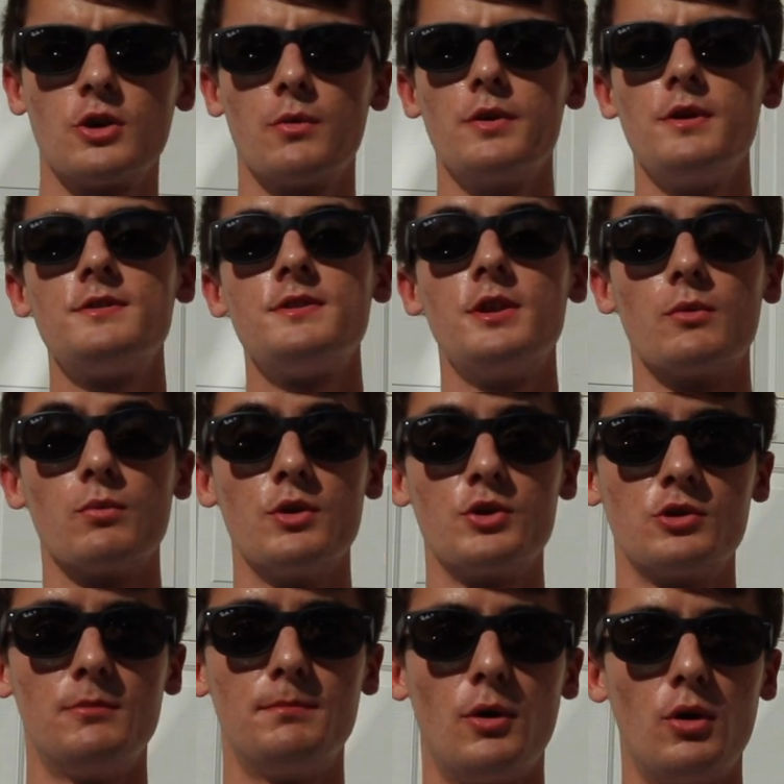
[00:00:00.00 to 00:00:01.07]
we're using the
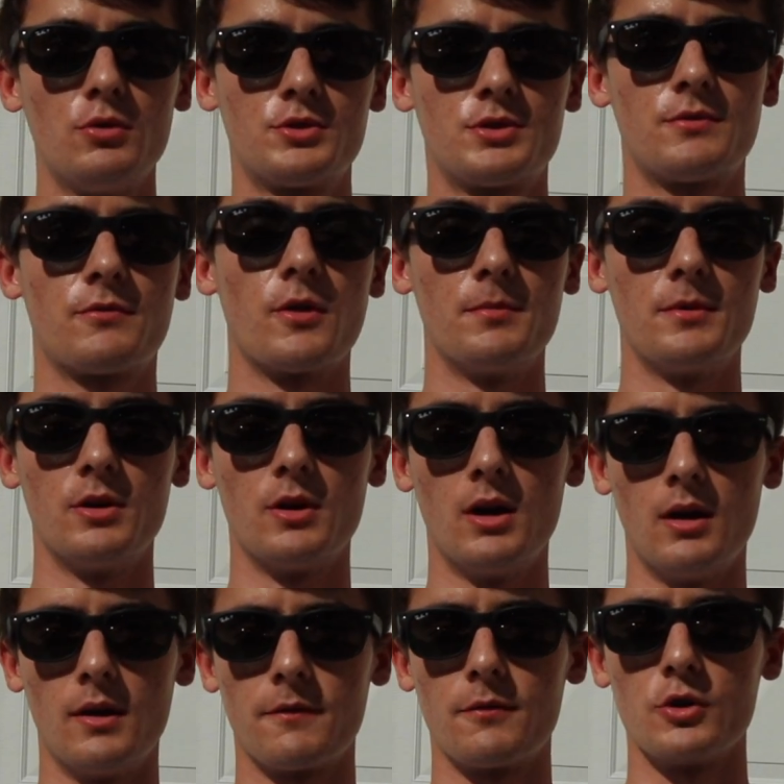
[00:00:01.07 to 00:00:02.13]
original bolts from the
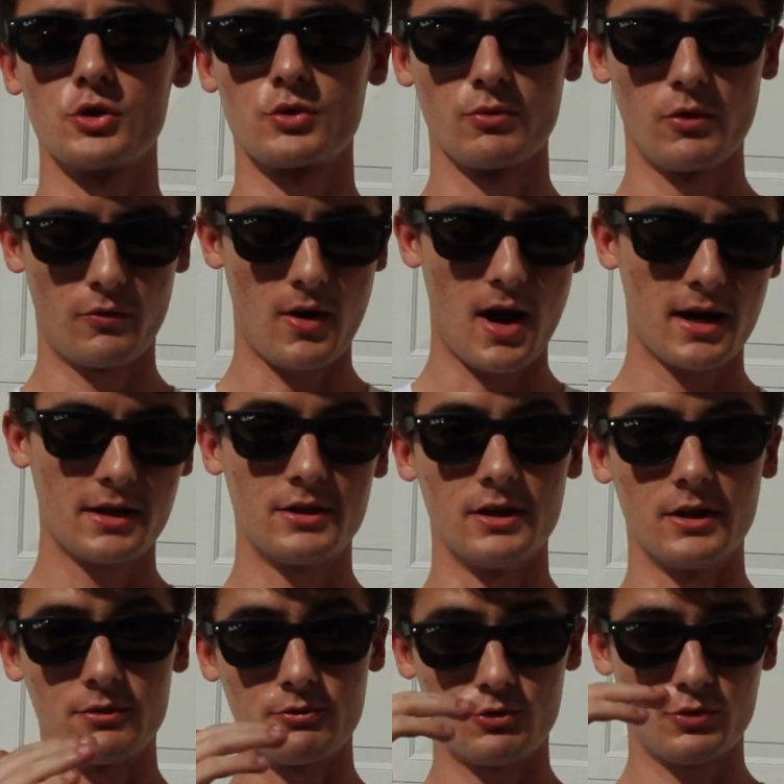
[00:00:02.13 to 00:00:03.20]
first roof rack
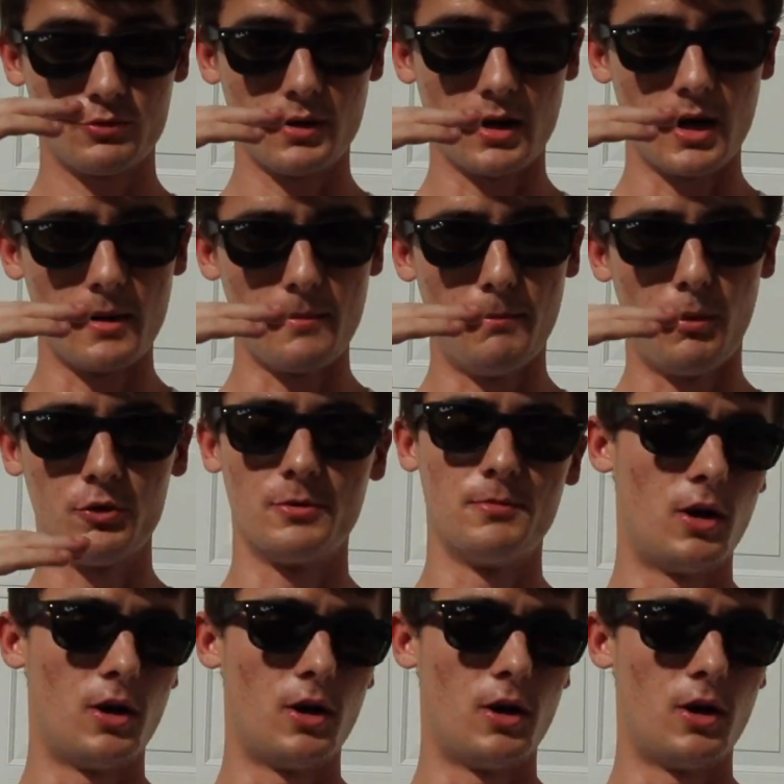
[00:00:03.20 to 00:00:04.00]
to bolt them